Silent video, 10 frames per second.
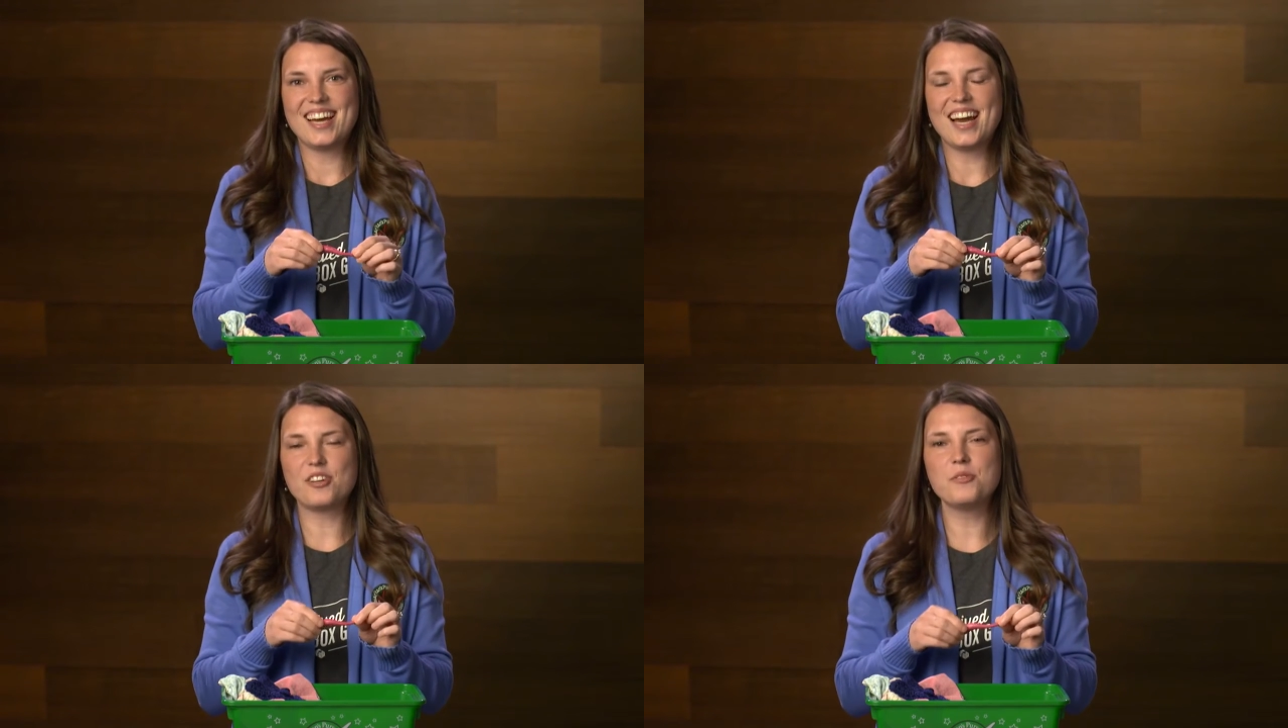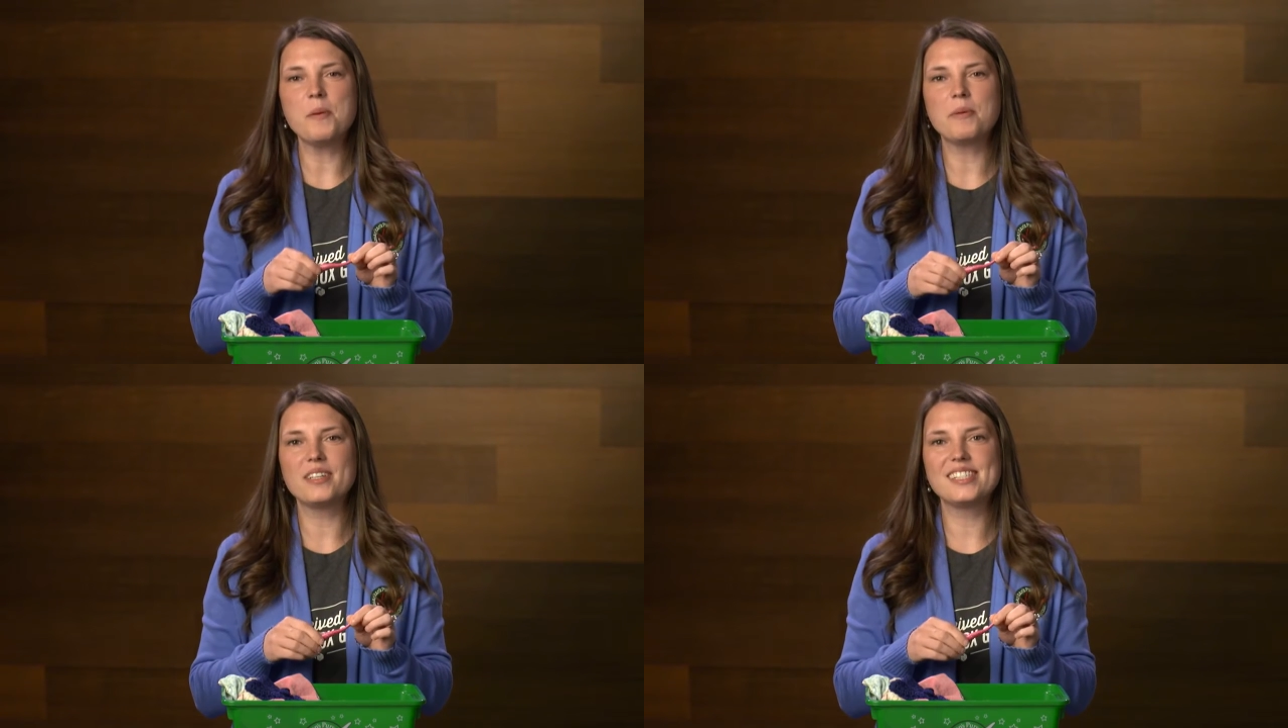I
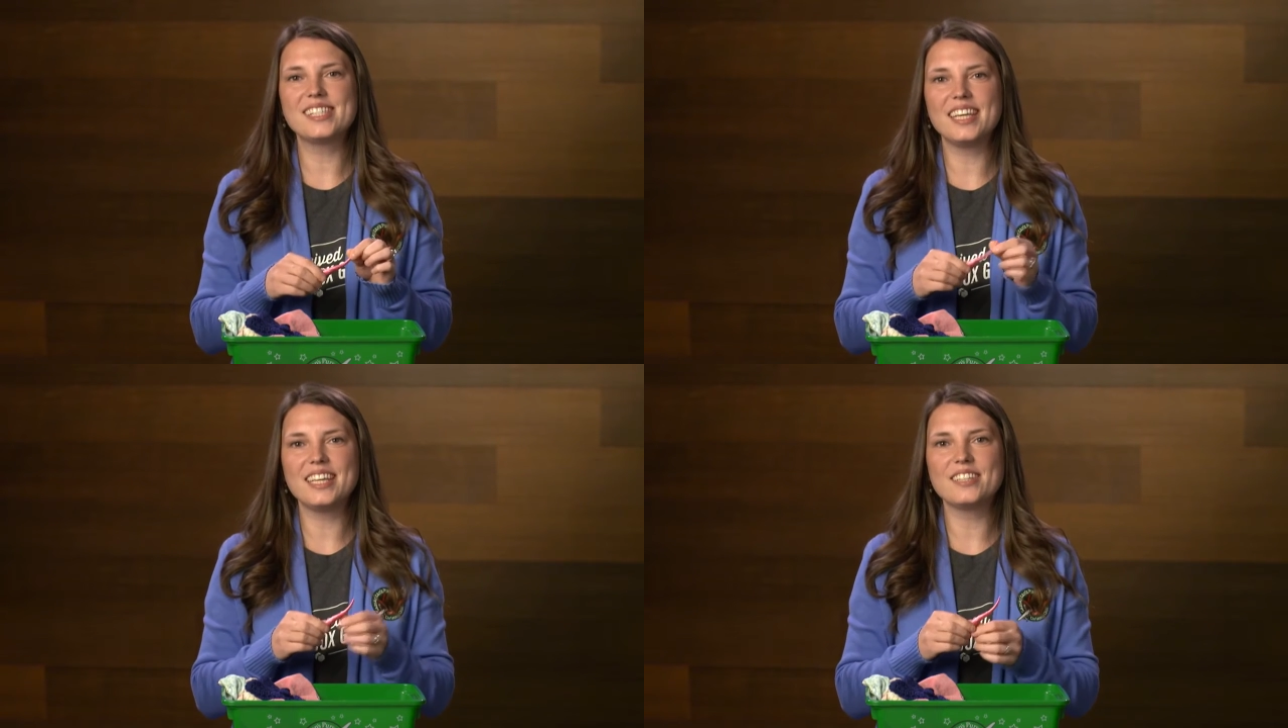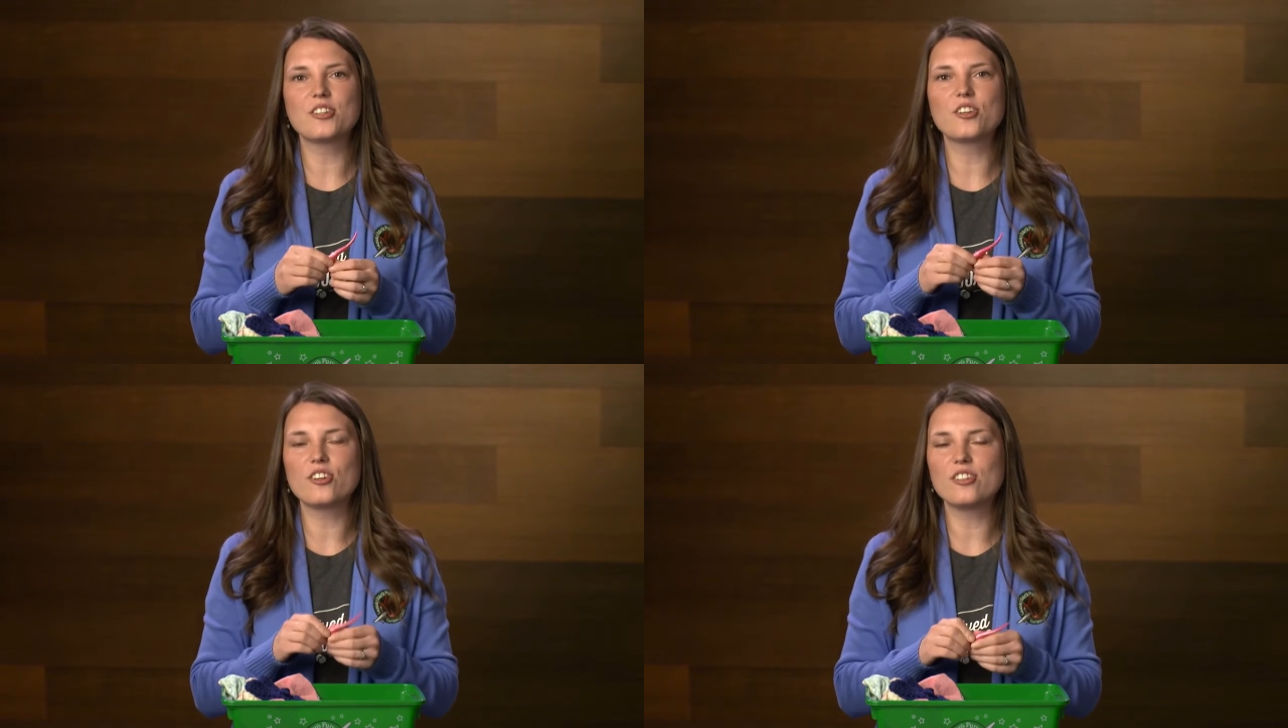remember seeing the
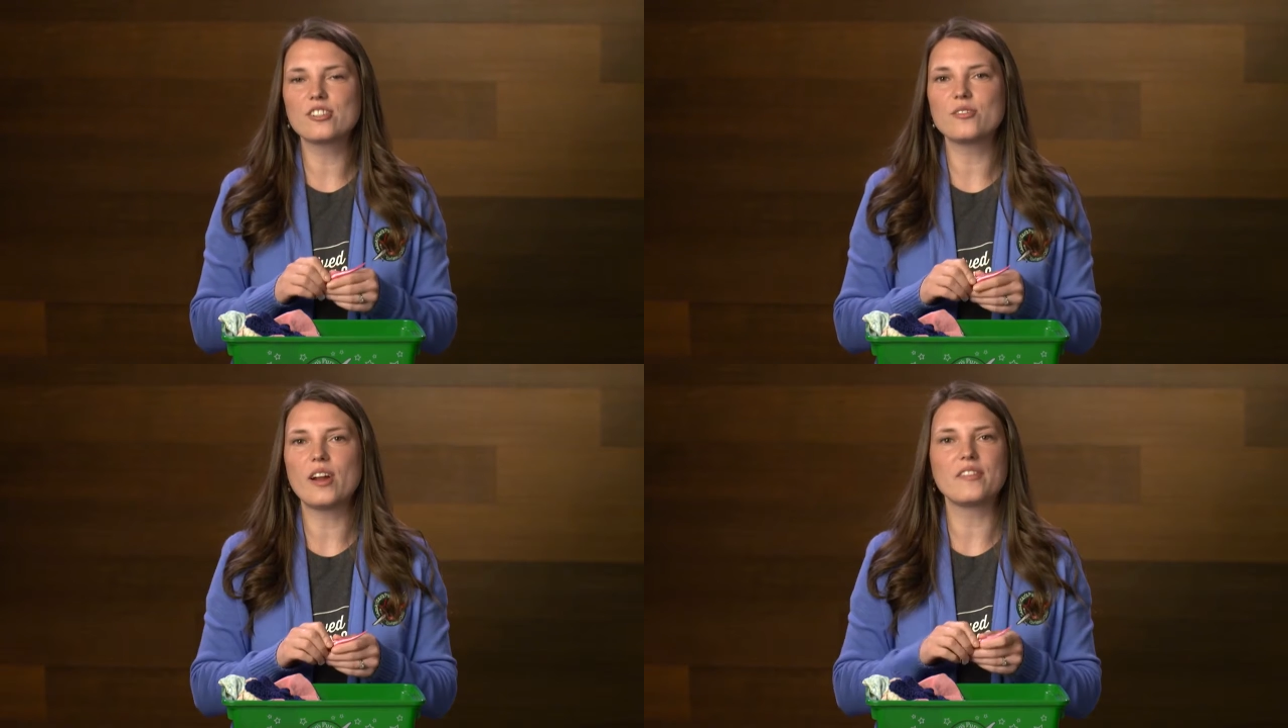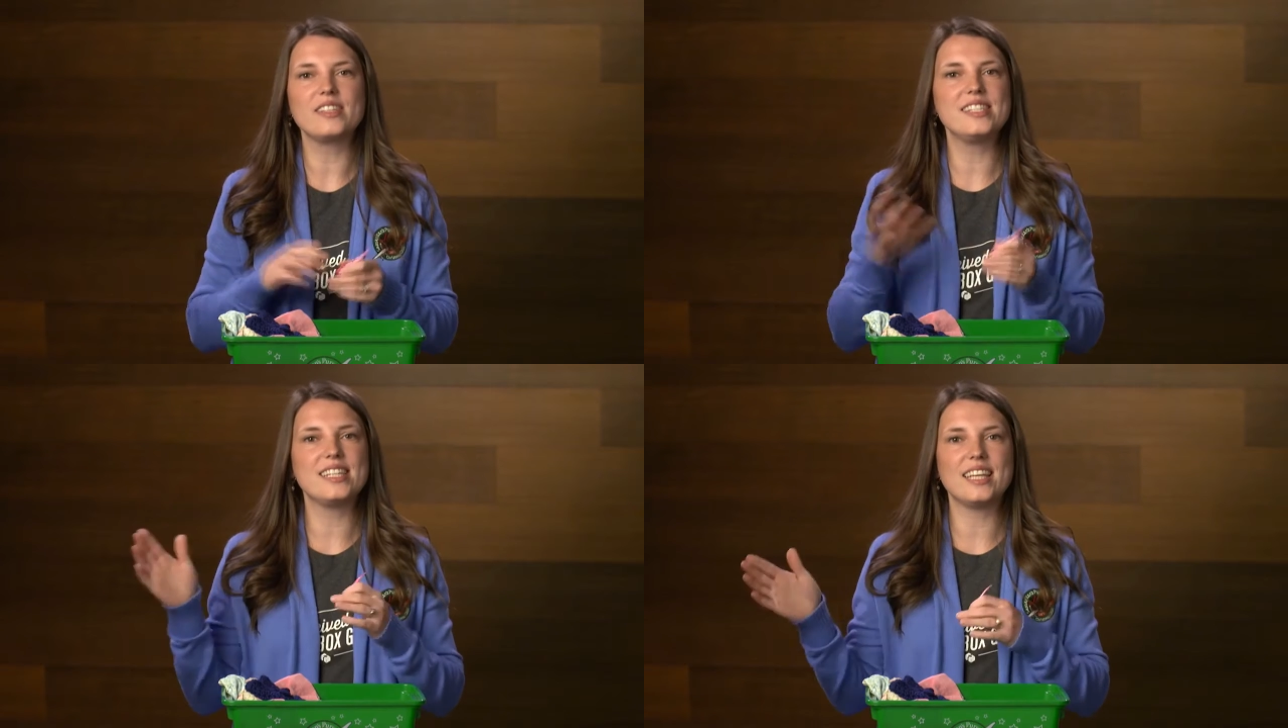girls around the
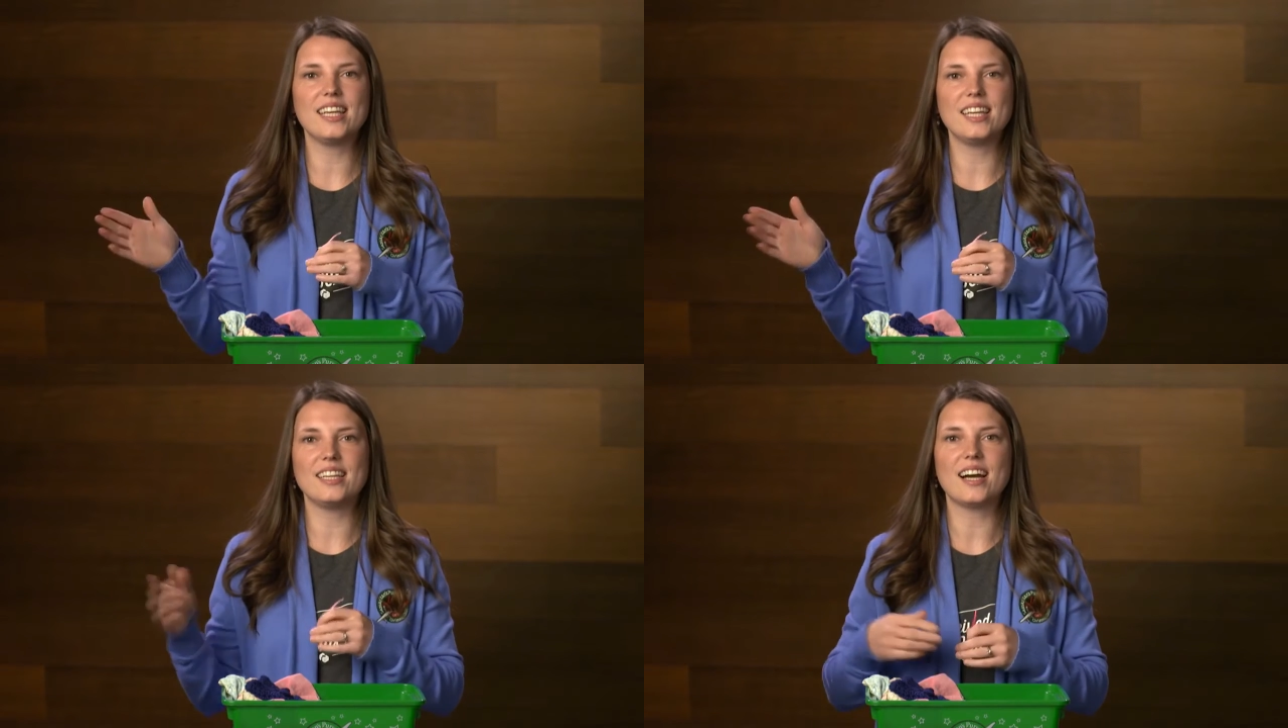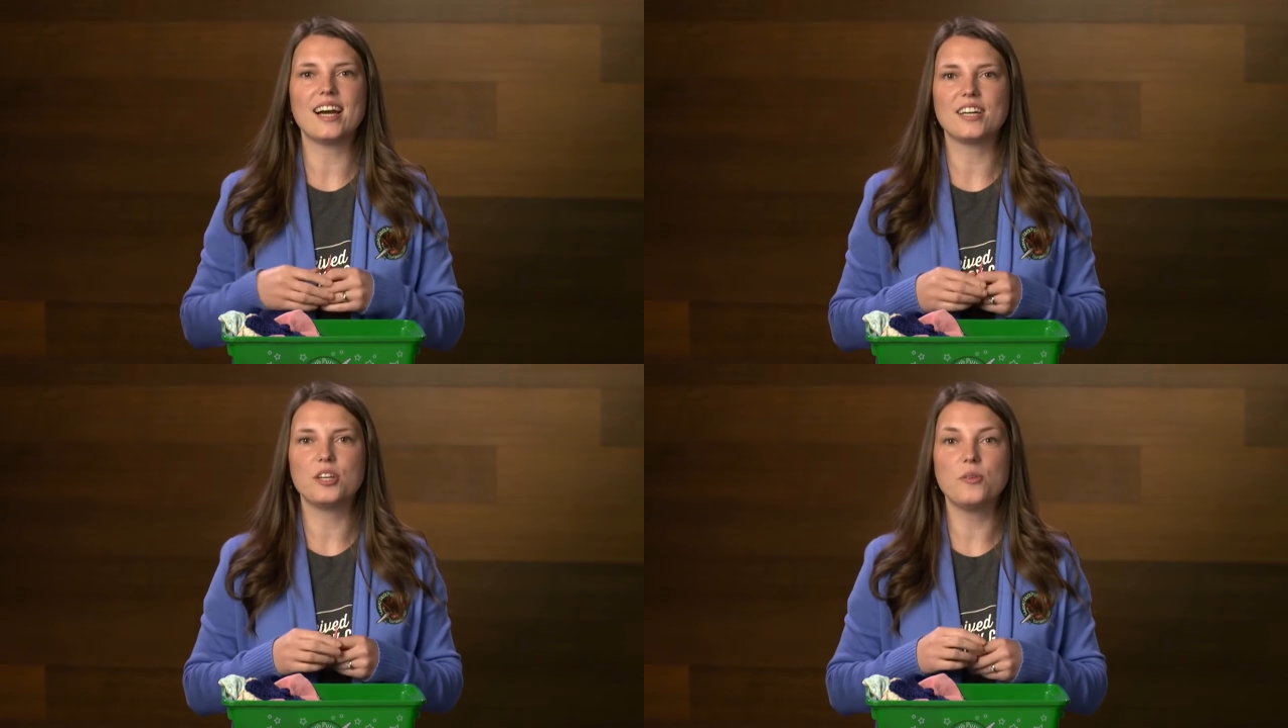city
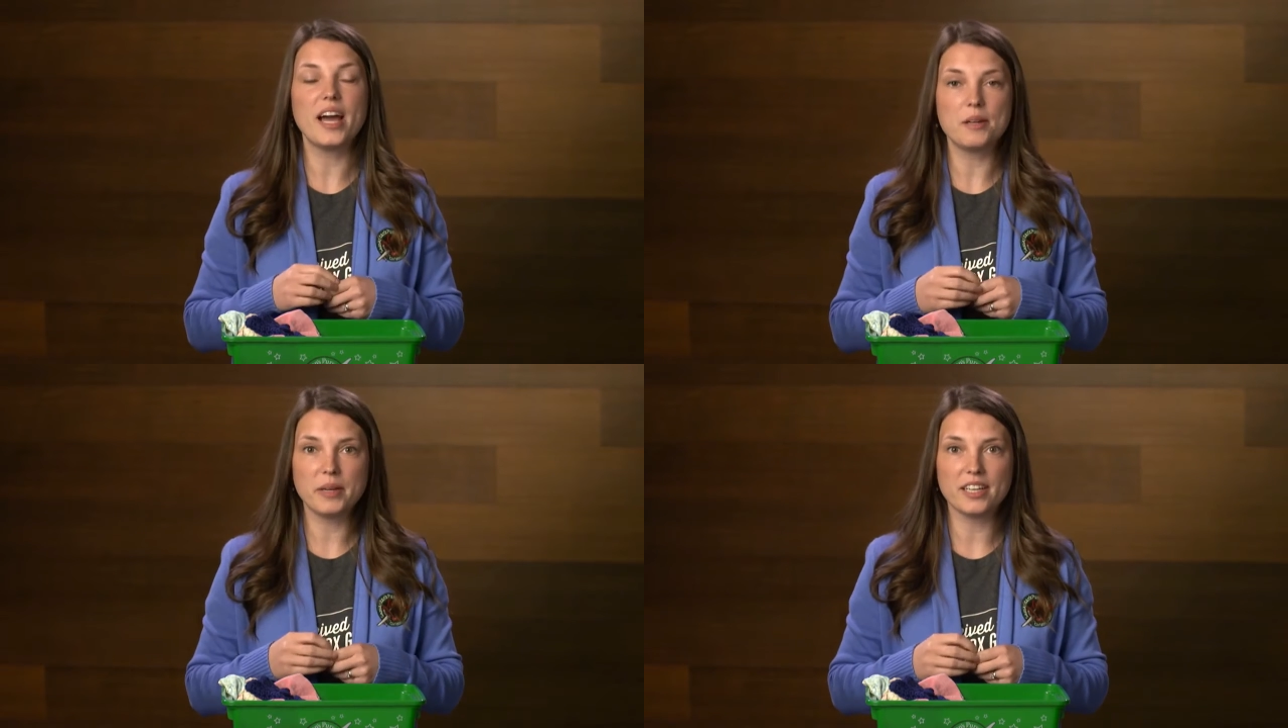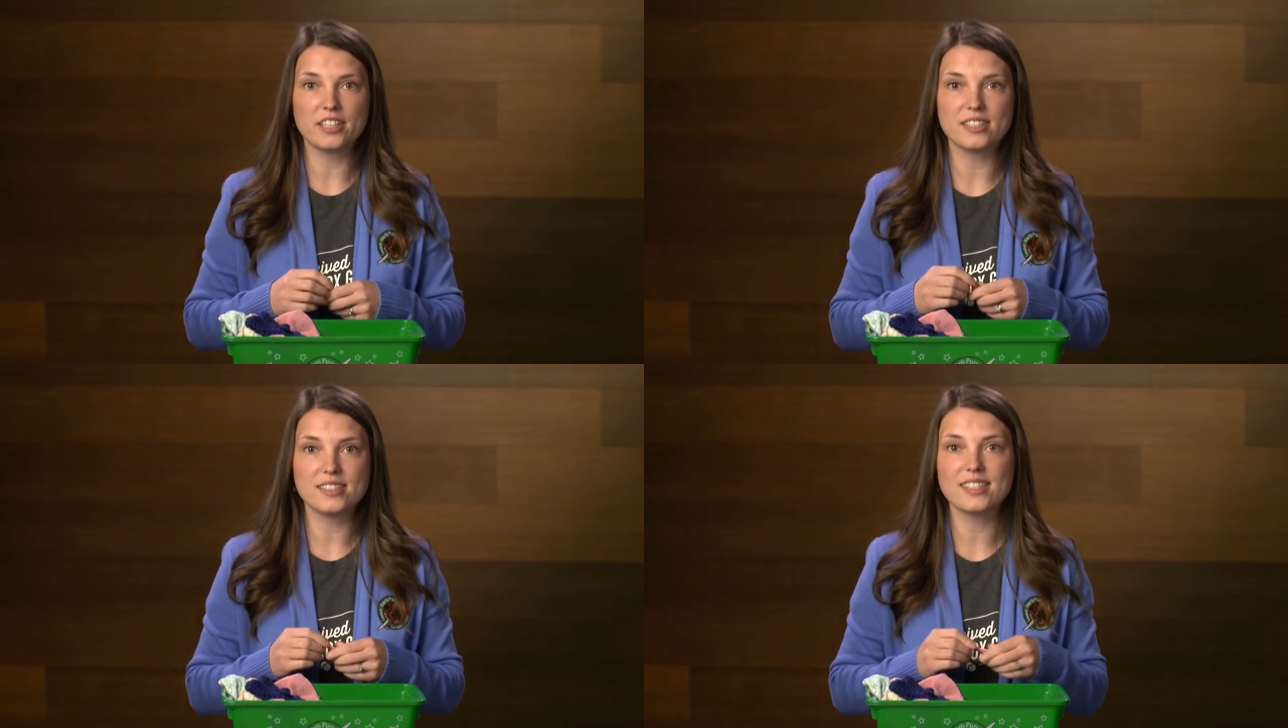who had
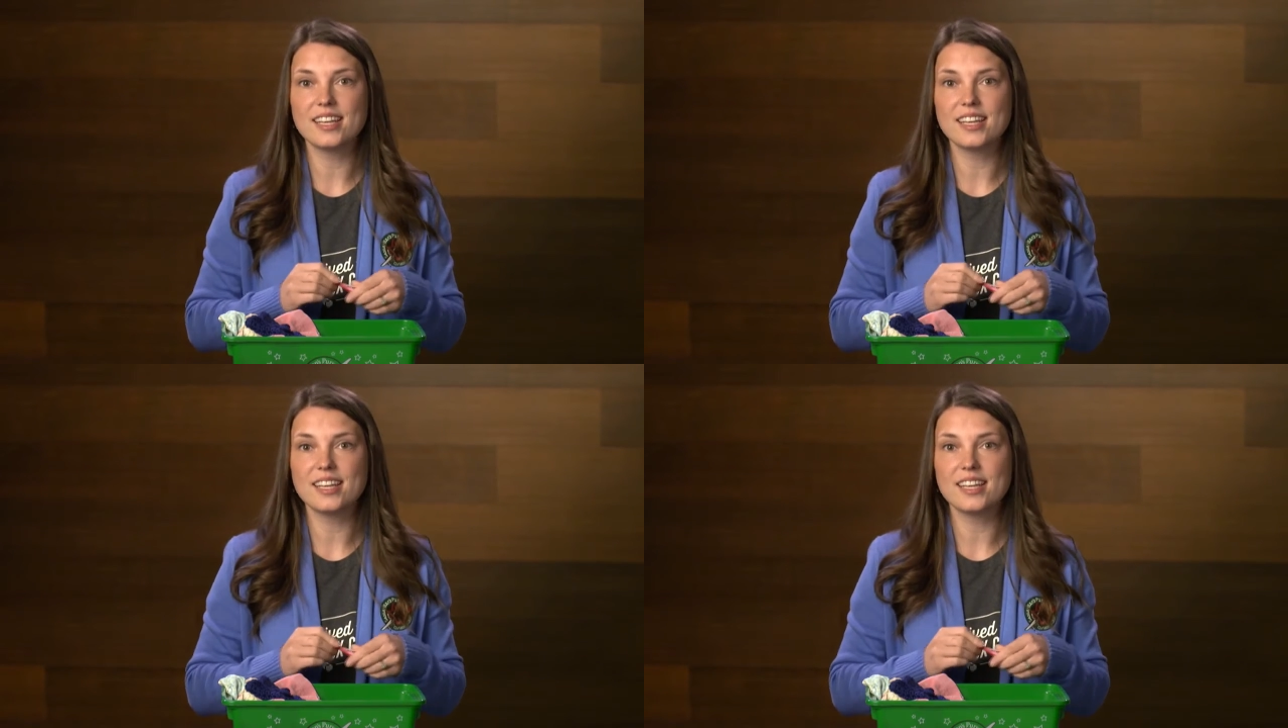parents.